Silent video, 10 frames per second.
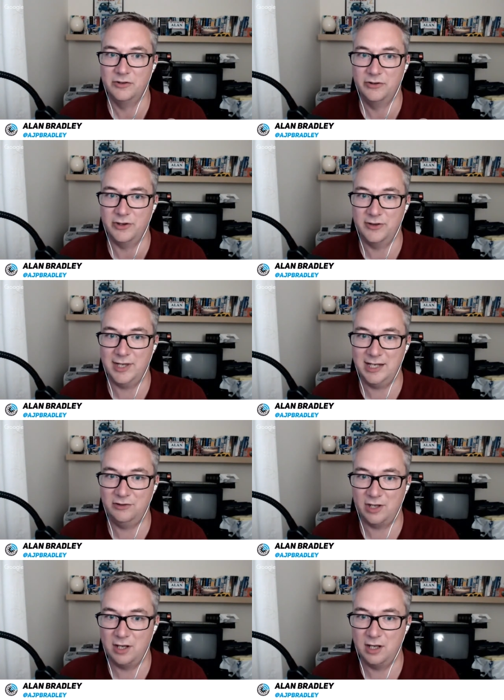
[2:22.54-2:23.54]
that
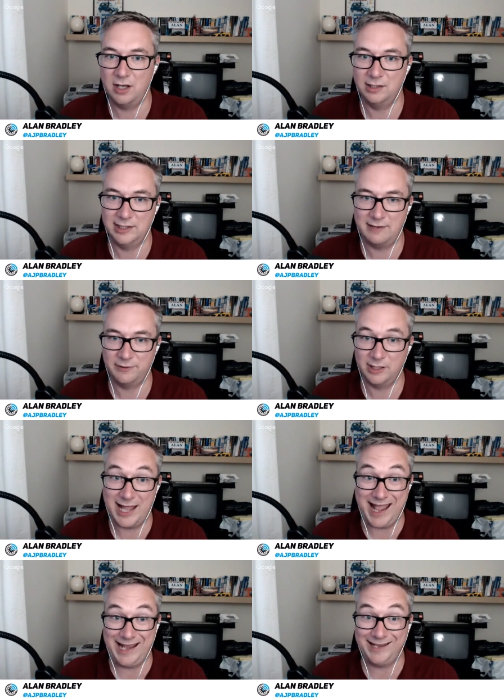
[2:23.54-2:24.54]
things are level
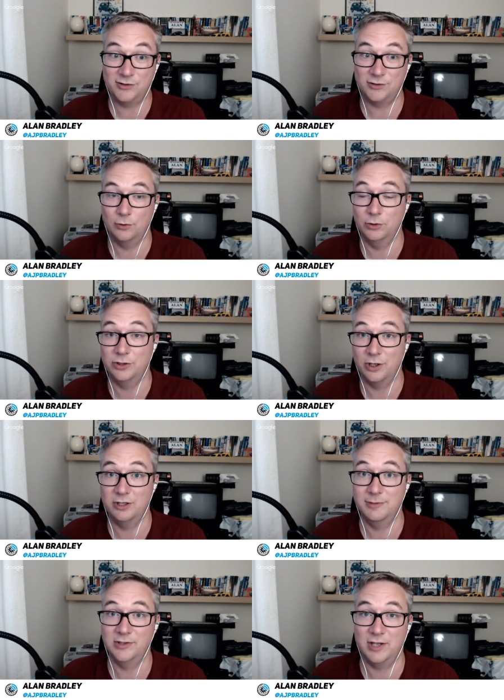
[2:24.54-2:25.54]
X
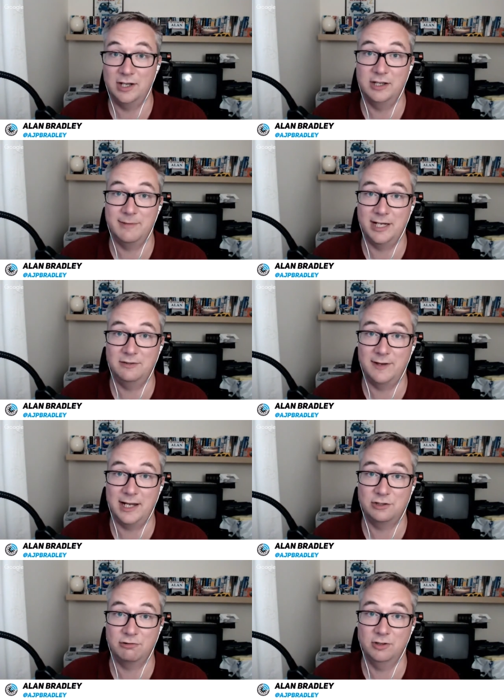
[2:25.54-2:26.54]
autonomous are the
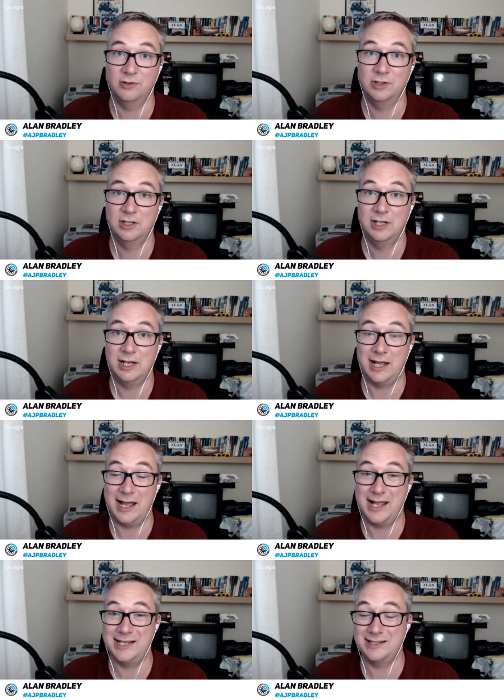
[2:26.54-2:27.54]
manufacturers.
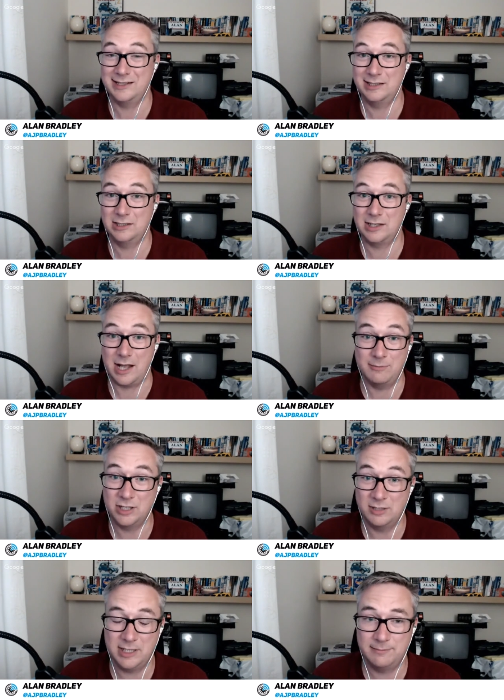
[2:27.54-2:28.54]
And I'm
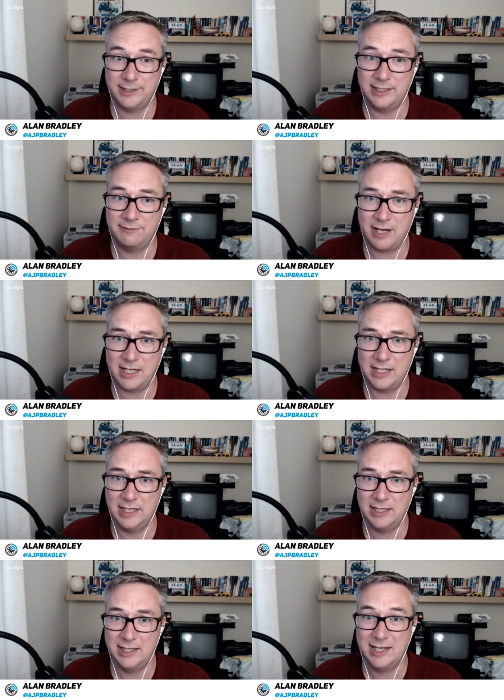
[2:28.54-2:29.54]
going to be completely frank
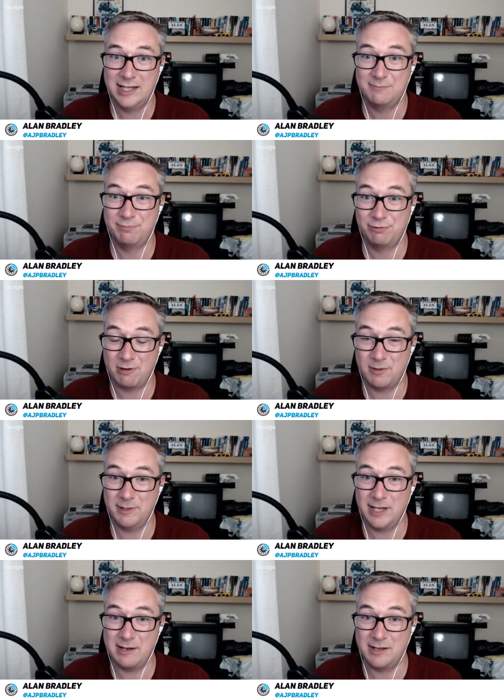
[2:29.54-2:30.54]
here,
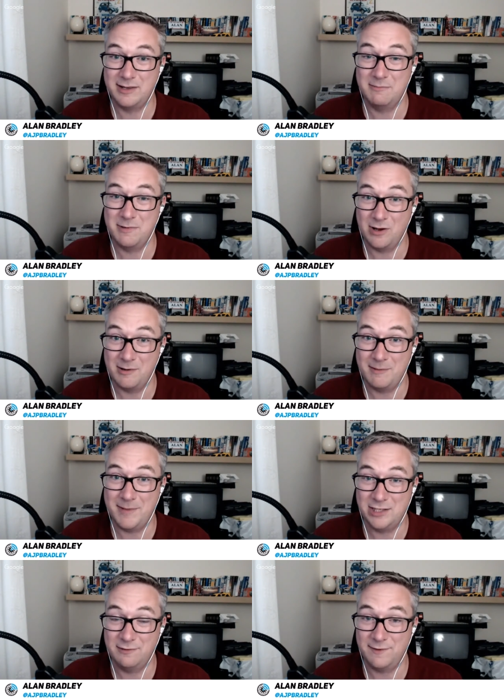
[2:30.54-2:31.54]
probably the
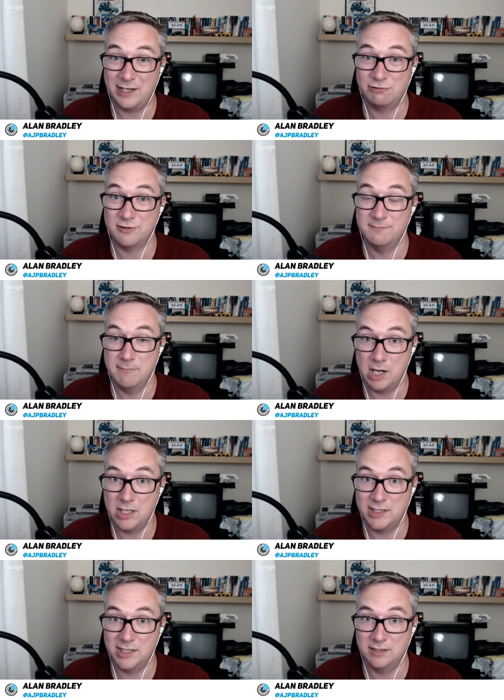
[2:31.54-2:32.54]
manufacturers'
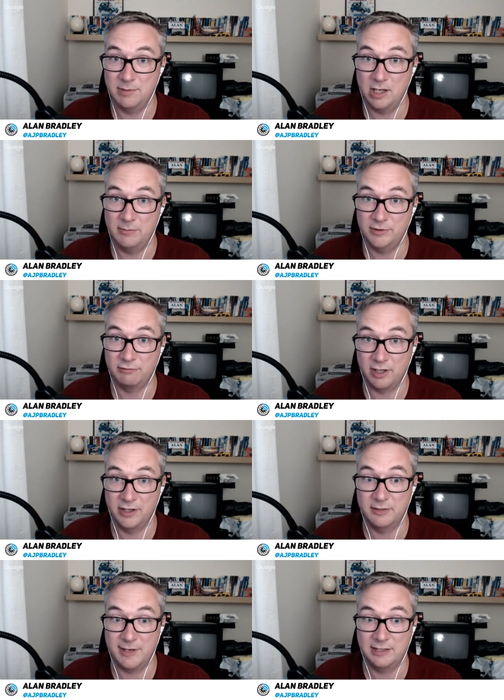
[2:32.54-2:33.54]
marketing departments rather
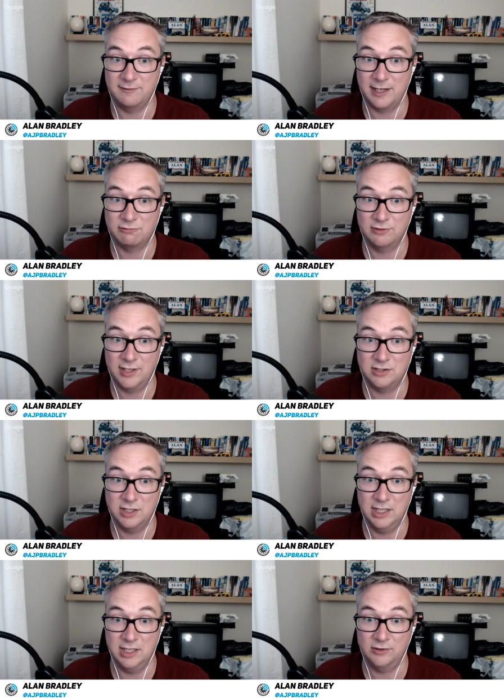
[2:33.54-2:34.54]
than the manufacturers'
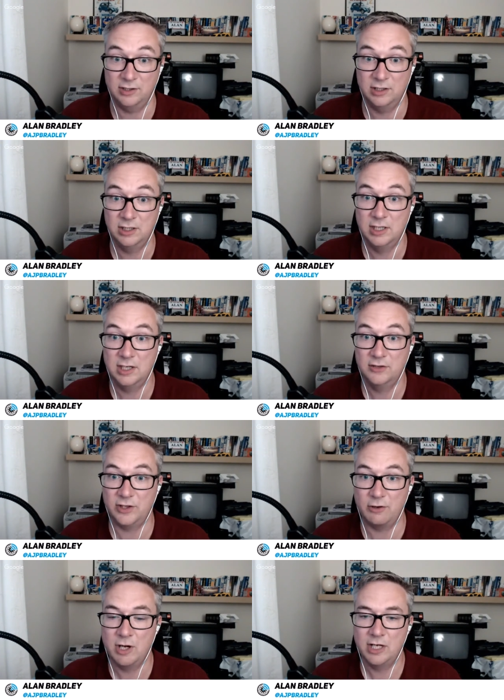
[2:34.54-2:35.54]
engineers.
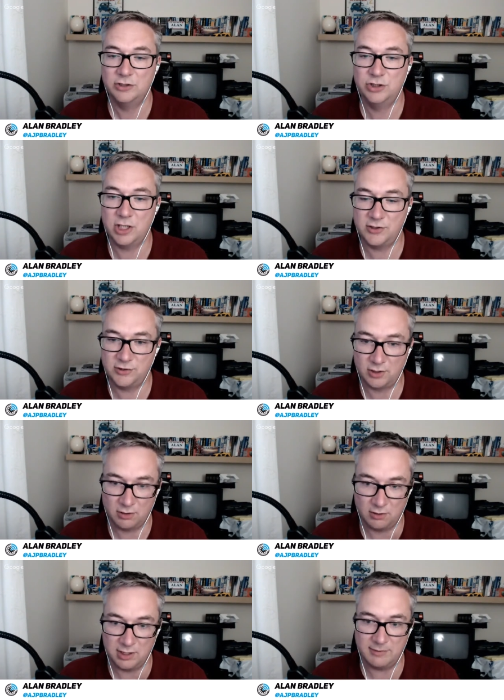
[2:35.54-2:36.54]
So just
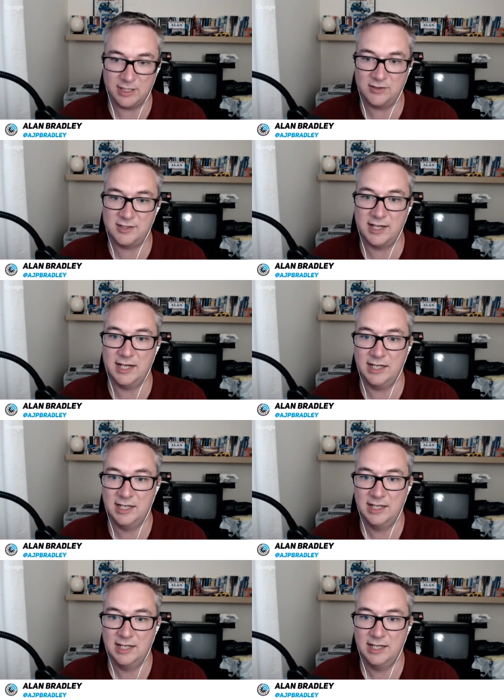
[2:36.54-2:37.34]
all I'm going to say,